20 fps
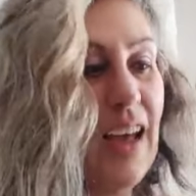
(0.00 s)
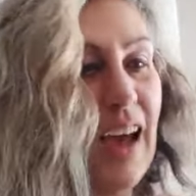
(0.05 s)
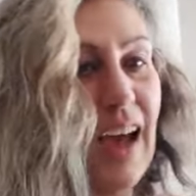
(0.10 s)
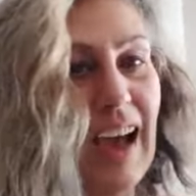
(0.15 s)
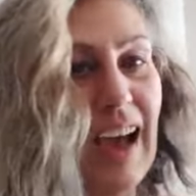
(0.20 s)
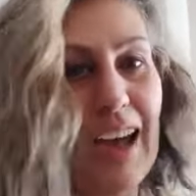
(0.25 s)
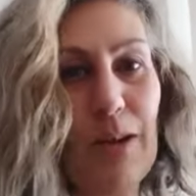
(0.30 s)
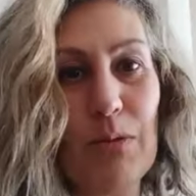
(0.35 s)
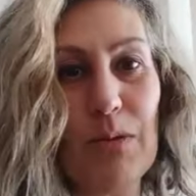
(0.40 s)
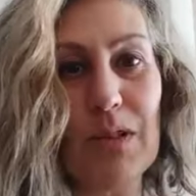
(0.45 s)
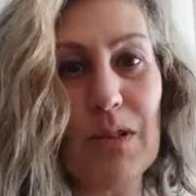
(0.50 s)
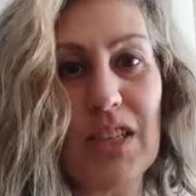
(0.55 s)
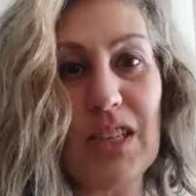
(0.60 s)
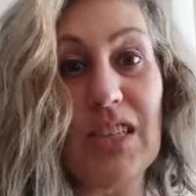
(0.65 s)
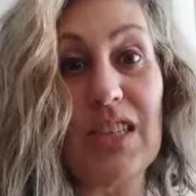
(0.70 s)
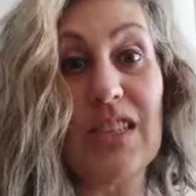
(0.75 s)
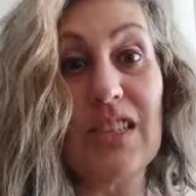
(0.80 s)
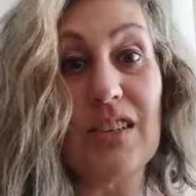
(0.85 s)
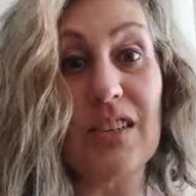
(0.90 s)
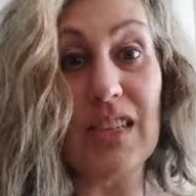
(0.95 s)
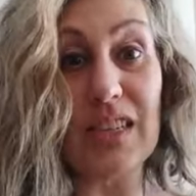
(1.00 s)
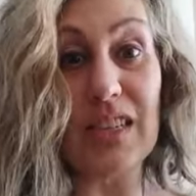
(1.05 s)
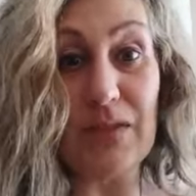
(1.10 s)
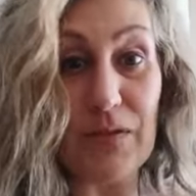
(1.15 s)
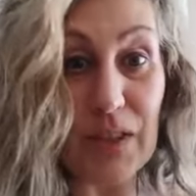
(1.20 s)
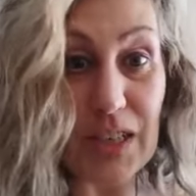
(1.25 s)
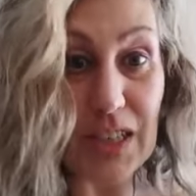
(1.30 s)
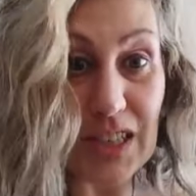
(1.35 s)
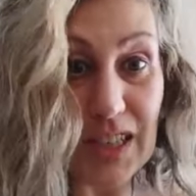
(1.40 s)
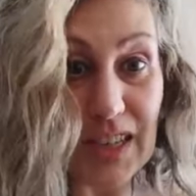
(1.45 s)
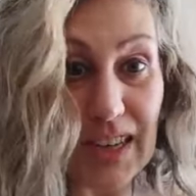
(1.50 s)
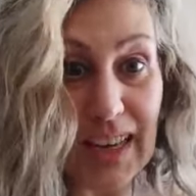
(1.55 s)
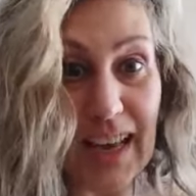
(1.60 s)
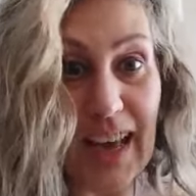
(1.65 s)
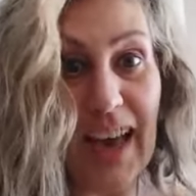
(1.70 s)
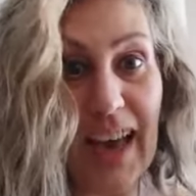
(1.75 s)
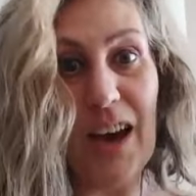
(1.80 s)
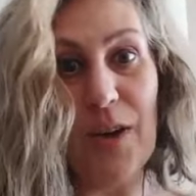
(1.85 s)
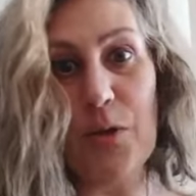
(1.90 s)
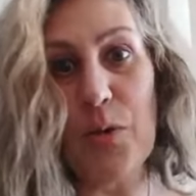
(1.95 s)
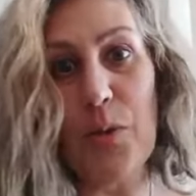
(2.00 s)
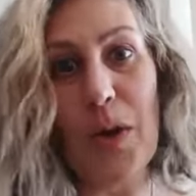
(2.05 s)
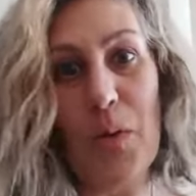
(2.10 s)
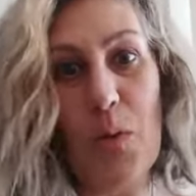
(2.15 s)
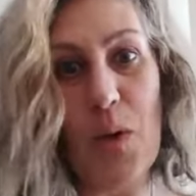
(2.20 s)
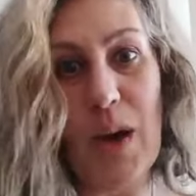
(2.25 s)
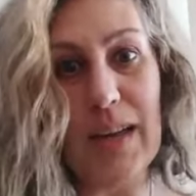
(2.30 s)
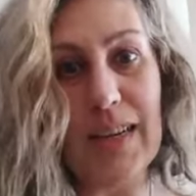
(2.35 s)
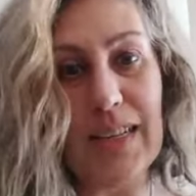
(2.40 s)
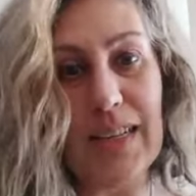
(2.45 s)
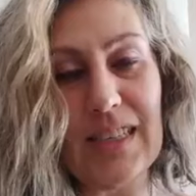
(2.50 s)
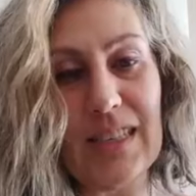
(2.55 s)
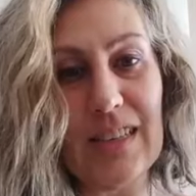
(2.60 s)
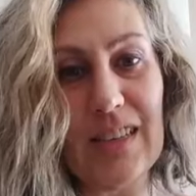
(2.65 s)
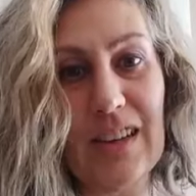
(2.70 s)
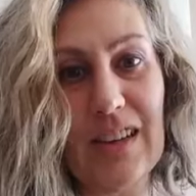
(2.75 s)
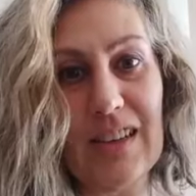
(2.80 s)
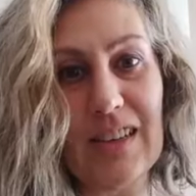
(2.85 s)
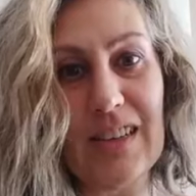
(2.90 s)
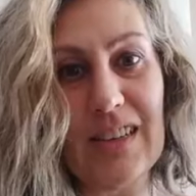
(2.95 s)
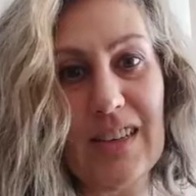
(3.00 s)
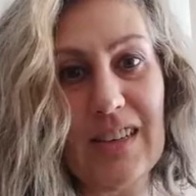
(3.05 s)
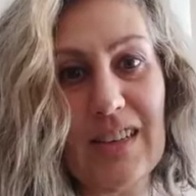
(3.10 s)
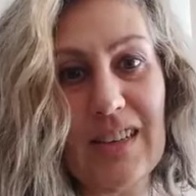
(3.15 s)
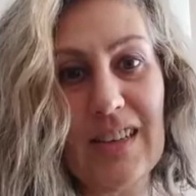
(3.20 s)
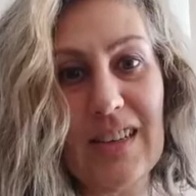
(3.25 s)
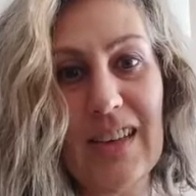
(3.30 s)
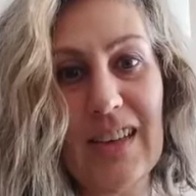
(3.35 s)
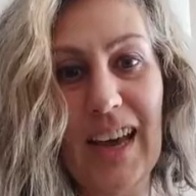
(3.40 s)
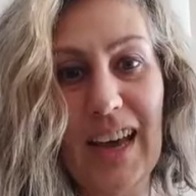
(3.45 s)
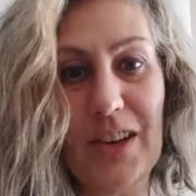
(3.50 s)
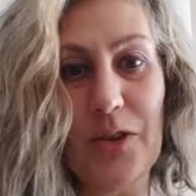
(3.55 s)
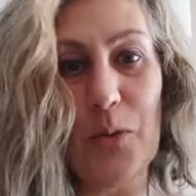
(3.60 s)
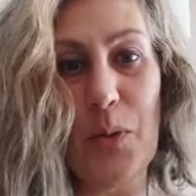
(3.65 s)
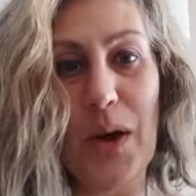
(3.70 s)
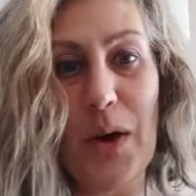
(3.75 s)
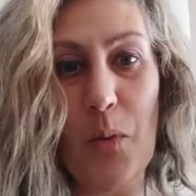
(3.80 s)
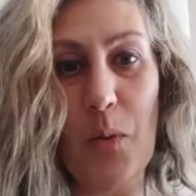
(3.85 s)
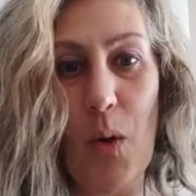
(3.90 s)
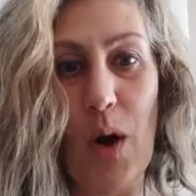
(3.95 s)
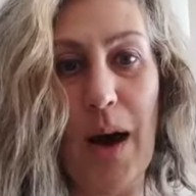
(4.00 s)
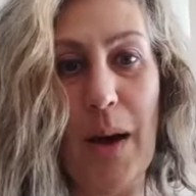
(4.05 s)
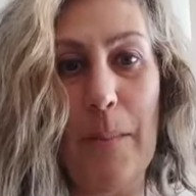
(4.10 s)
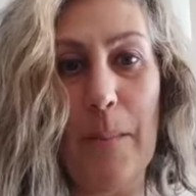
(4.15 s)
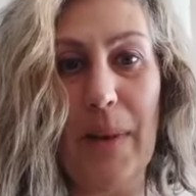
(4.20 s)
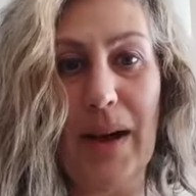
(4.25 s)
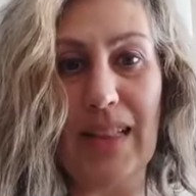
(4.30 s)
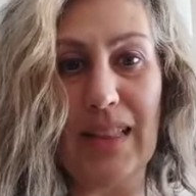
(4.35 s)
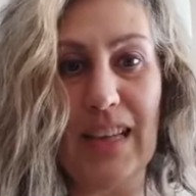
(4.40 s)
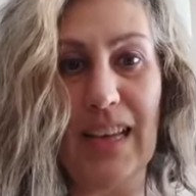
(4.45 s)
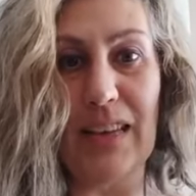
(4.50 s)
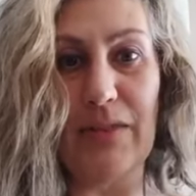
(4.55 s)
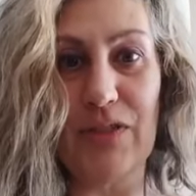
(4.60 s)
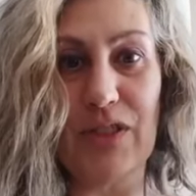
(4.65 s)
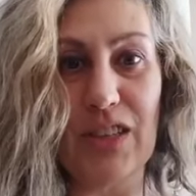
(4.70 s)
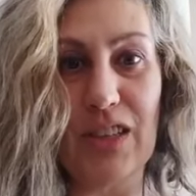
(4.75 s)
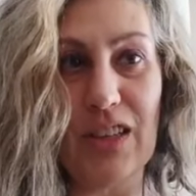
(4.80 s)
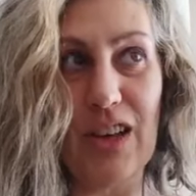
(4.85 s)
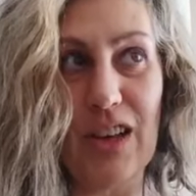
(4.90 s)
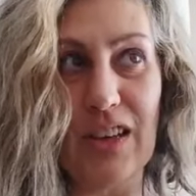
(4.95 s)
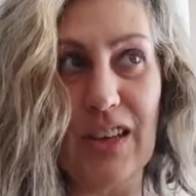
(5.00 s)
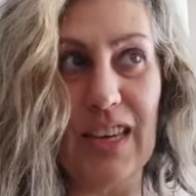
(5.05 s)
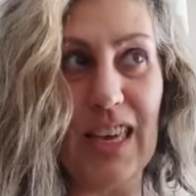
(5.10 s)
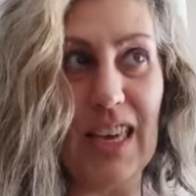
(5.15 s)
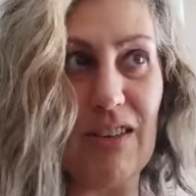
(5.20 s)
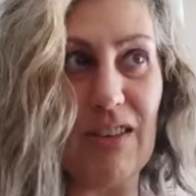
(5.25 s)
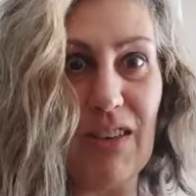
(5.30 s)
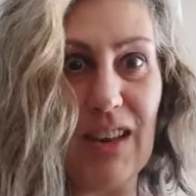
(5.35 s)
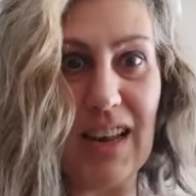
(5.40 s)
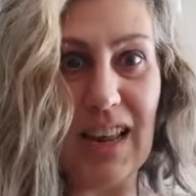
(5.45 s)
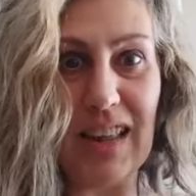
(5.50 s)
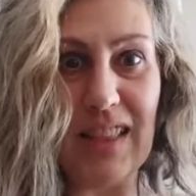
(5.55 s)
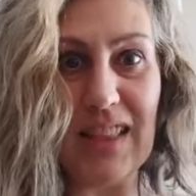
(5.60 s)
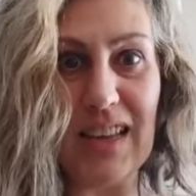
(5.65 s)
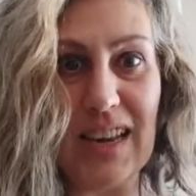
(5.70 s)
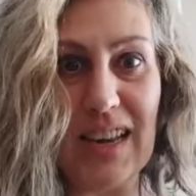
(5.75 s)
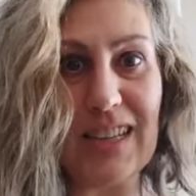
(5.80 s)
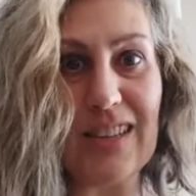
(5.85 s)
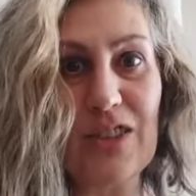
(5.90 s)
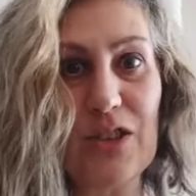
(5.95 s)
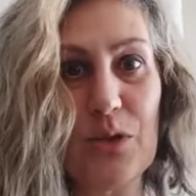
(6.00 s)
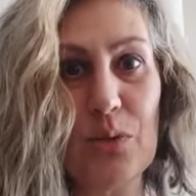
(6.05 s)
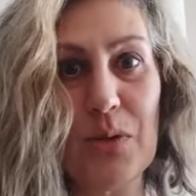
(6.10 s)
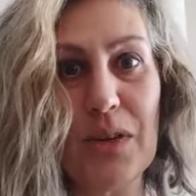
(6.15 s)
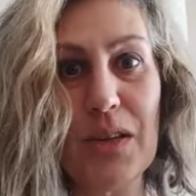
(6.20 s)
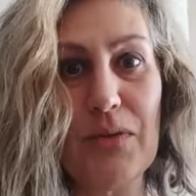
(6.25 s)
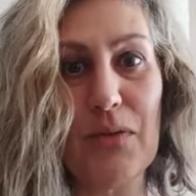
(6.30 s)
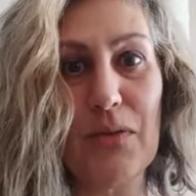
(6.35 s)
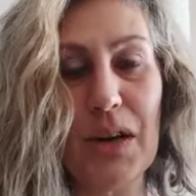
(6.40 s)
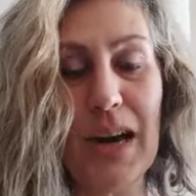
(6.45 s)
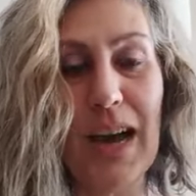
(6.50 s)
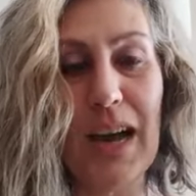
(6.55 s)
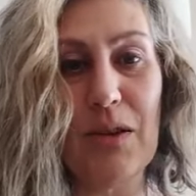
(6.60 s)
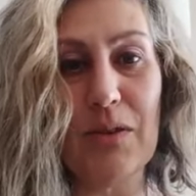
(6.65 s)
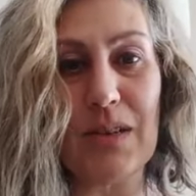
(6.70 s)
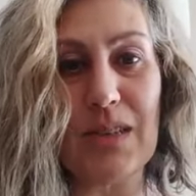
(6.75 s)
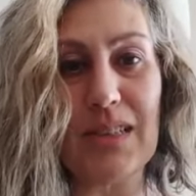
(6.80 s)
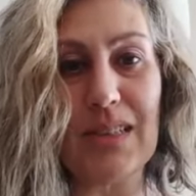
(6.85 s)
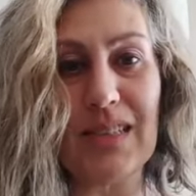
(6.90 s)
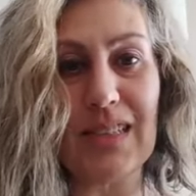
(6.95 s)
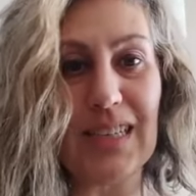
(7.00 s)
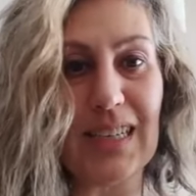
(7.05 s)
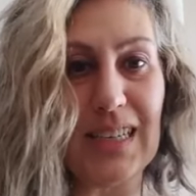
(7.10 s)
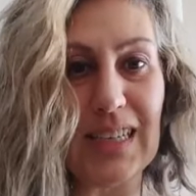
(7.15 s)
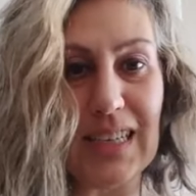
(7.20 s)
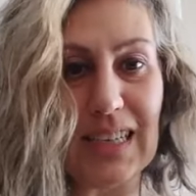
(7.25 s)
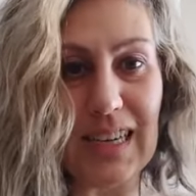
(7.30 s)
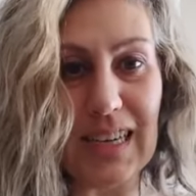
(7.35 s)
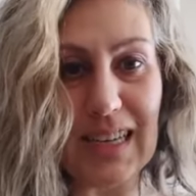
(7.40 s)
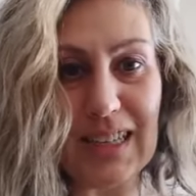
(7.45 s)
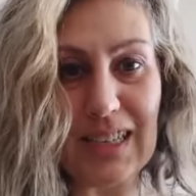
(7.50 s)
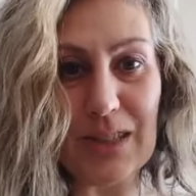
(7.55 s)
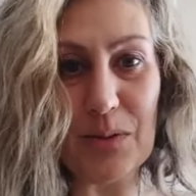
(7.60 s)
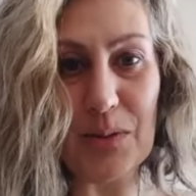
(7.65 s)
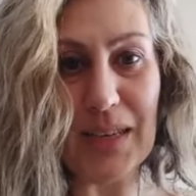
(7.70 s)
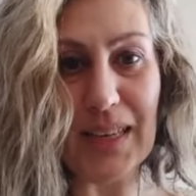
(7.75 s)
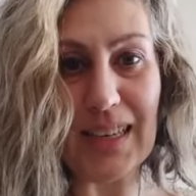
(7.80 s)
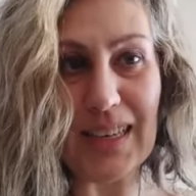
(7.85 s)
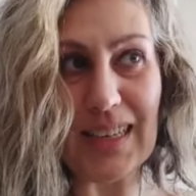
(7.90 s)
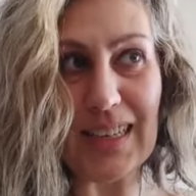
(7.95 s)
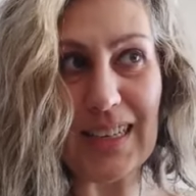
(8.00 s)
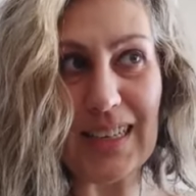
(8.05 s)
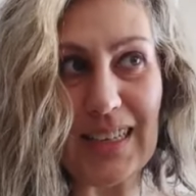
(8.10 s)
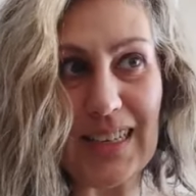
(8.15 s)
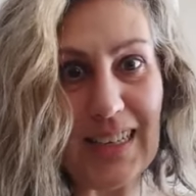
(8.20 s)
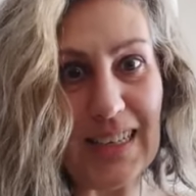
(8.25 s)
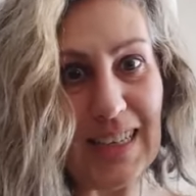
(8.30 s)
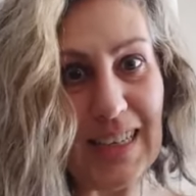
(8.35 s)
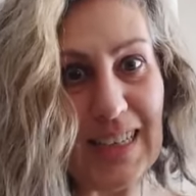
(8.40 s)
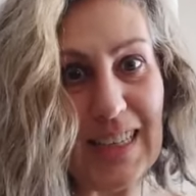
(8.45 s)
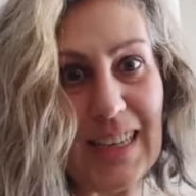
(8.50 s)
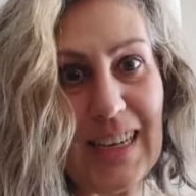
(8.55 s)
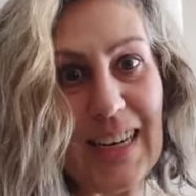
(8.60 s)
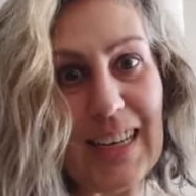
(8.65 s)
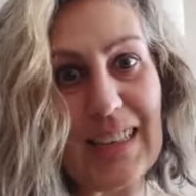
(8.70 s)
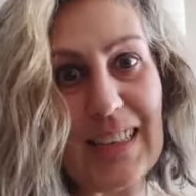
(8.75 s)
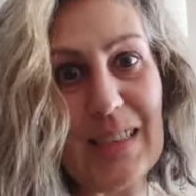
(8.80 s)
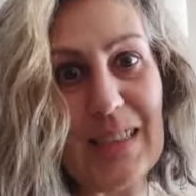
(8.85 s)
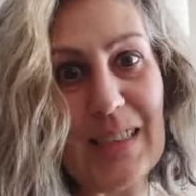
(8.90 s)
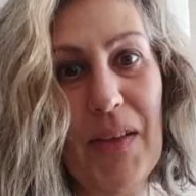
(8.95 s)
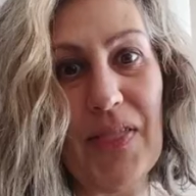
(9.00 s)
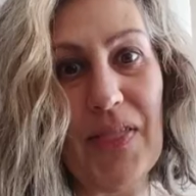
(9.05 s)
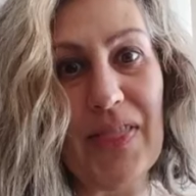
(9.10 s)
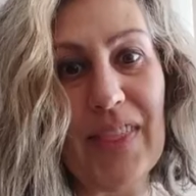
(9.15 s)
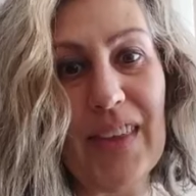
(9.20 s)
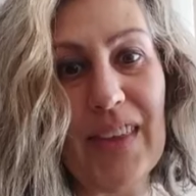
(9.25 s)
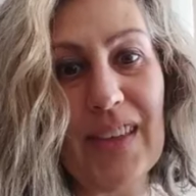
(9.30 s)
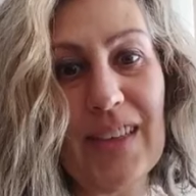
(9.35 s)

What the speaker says: I will just start envisioning, how do I want it to look? How do I want my life to look, even in the next 24 hours, and the next week, and the next month?